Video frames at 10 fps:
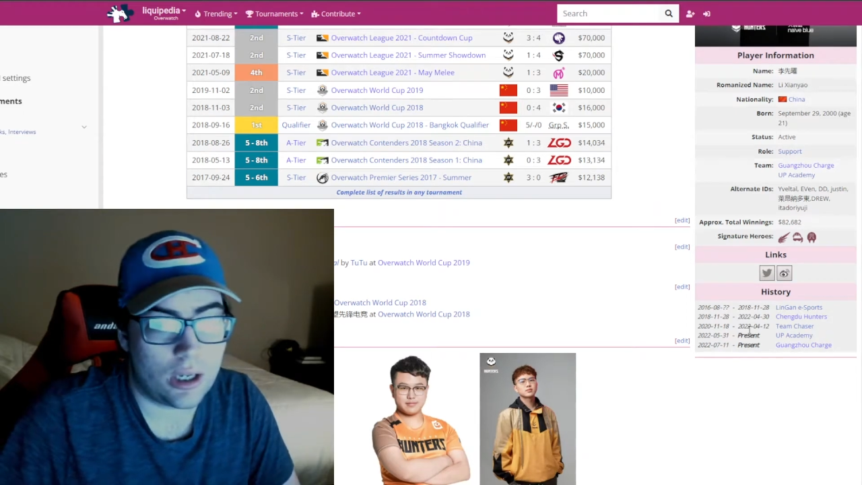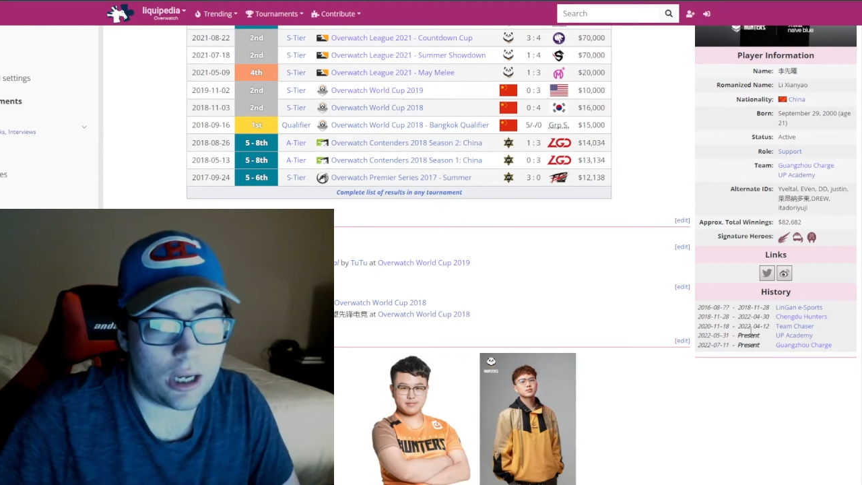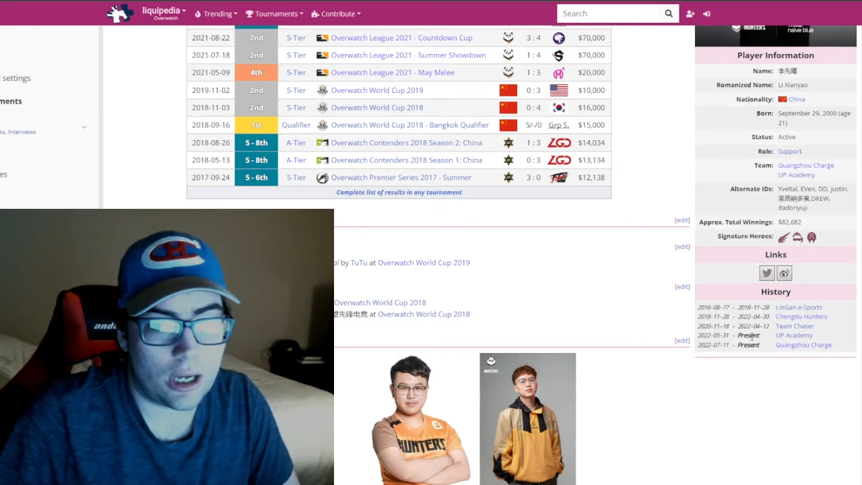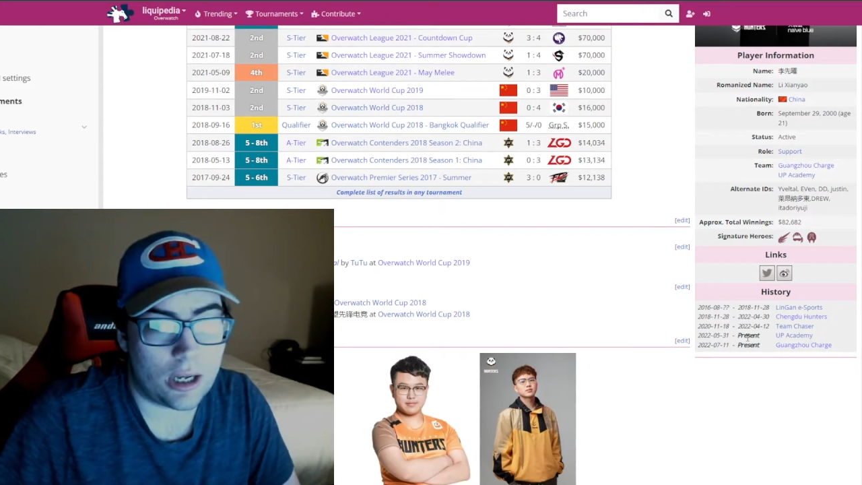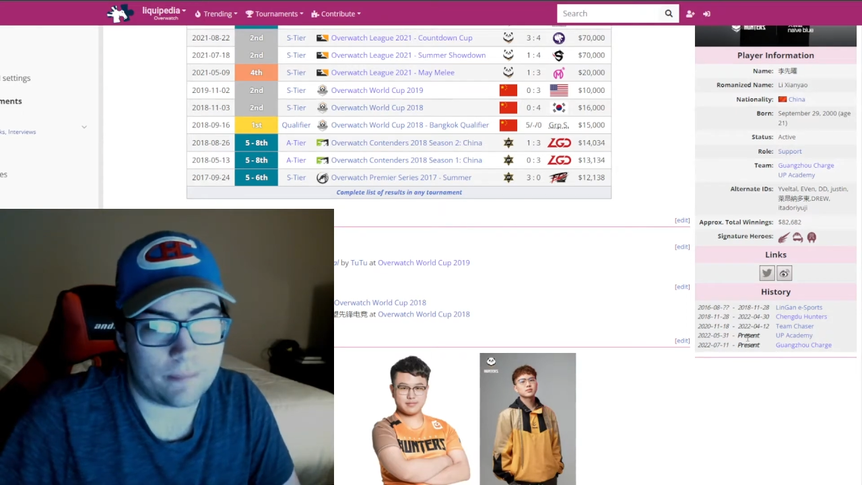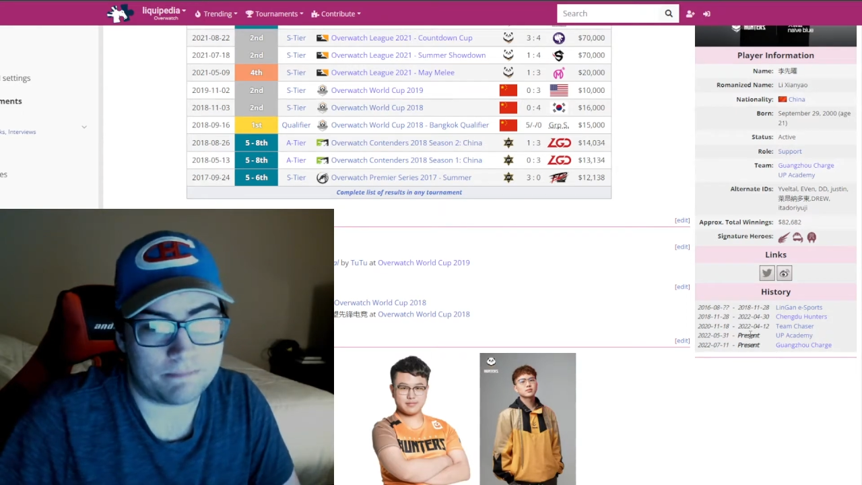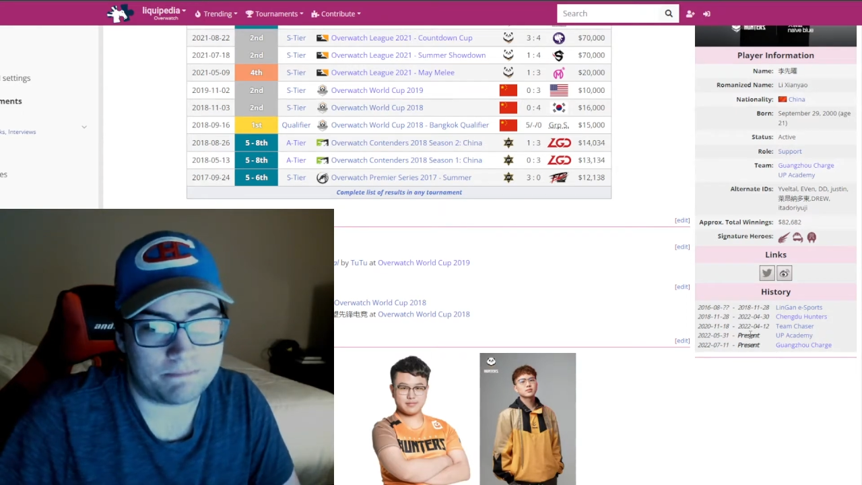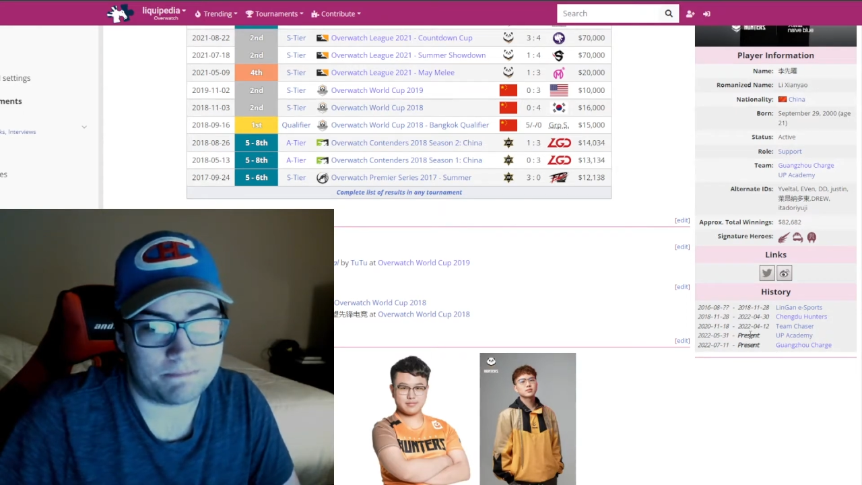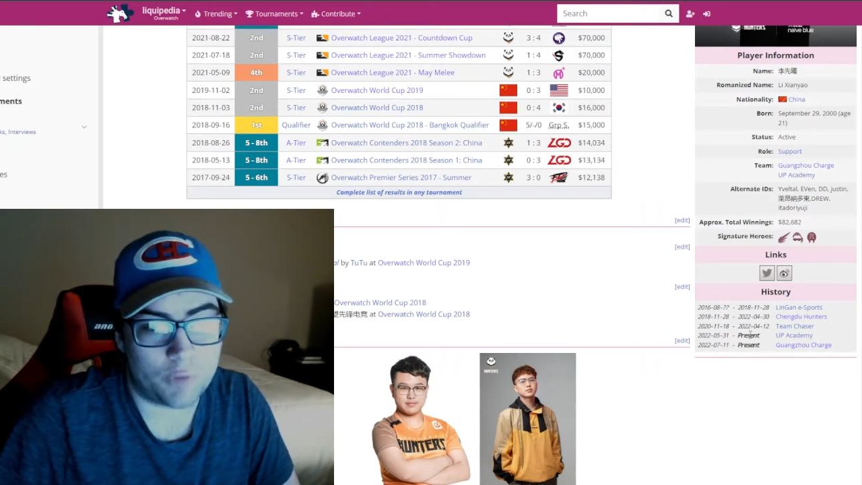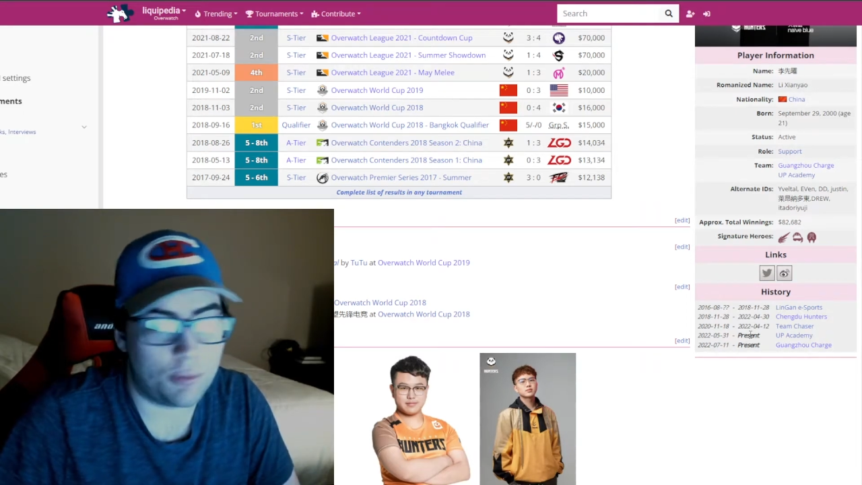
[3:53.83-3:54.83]

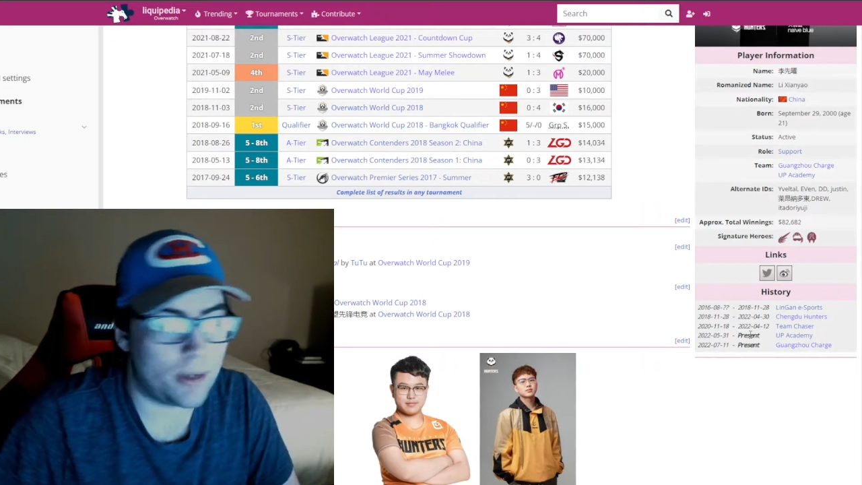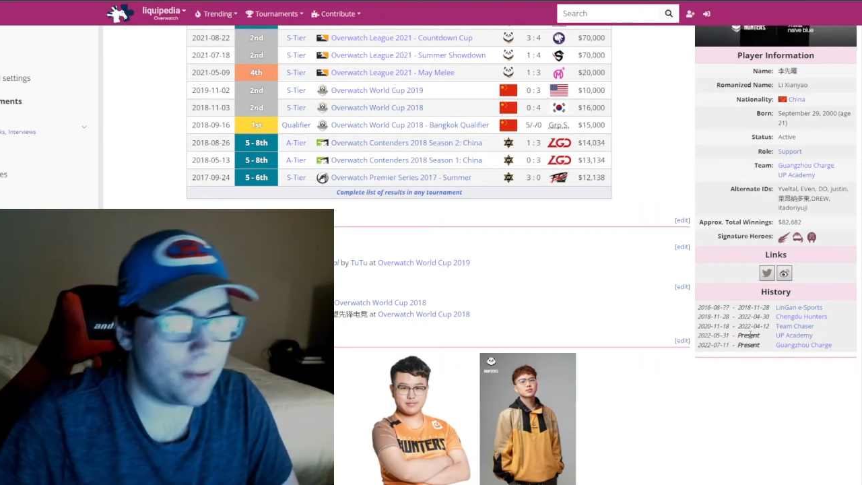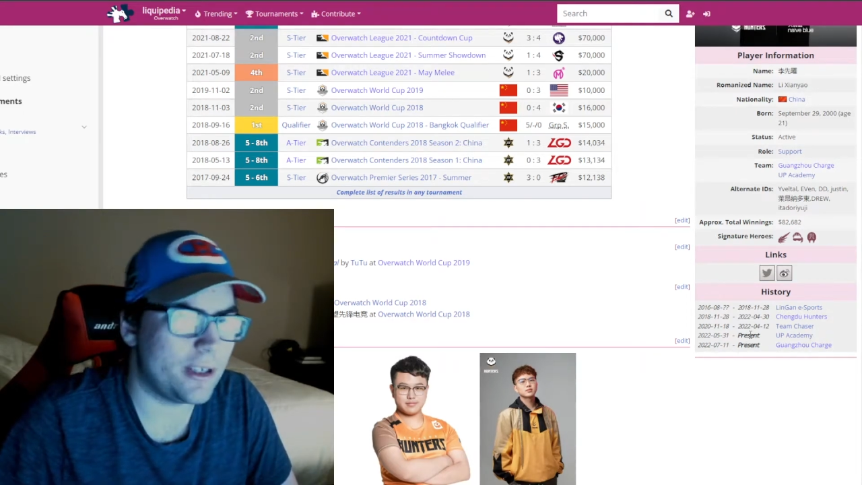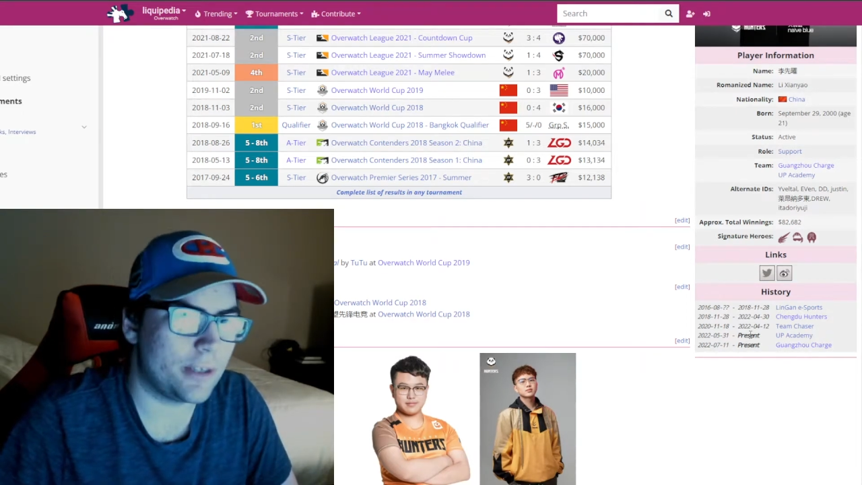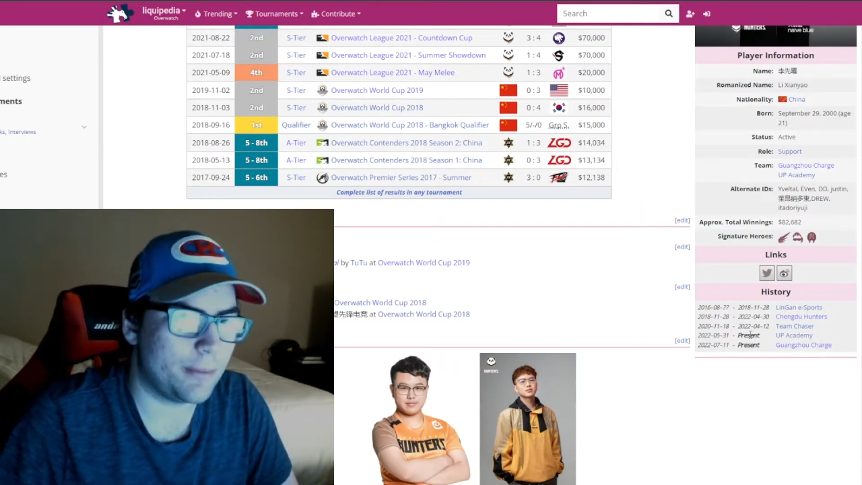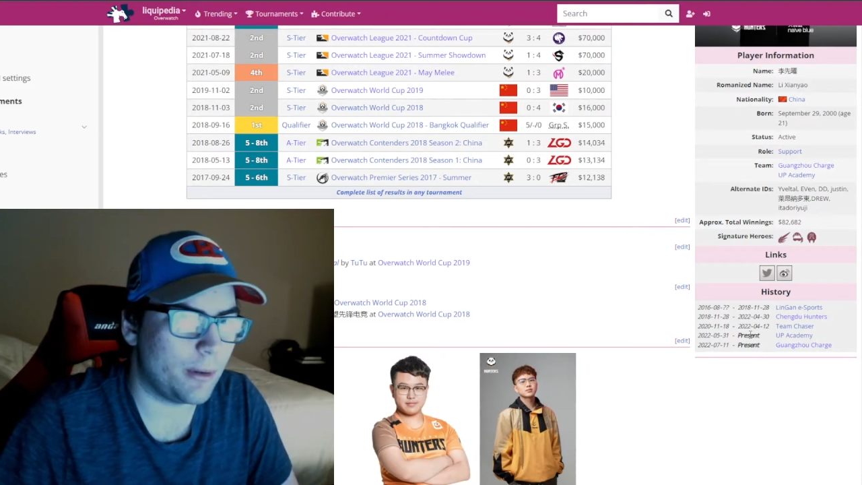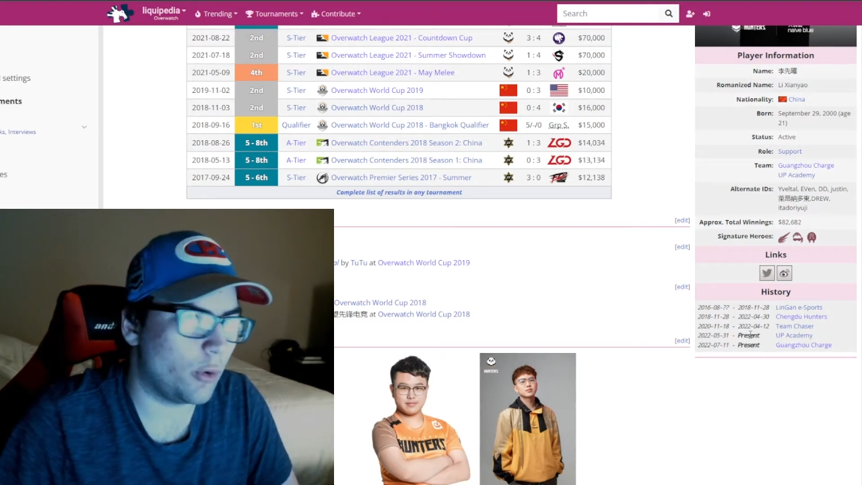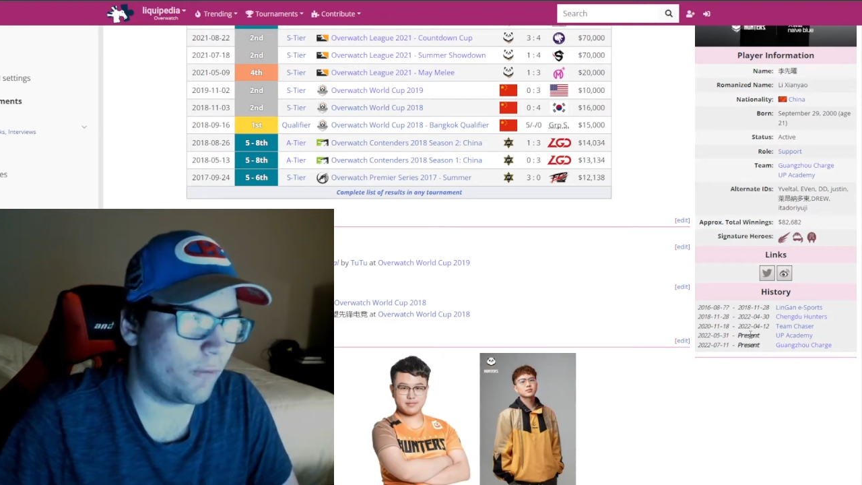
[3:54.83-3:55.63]
who maybe is a bit more